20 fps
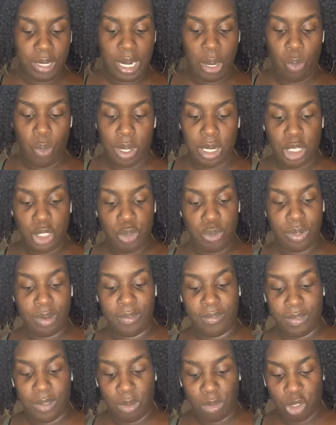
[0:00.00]
They wanted you to
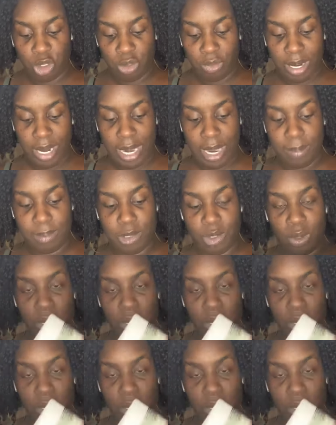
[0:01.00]
feel trapped, so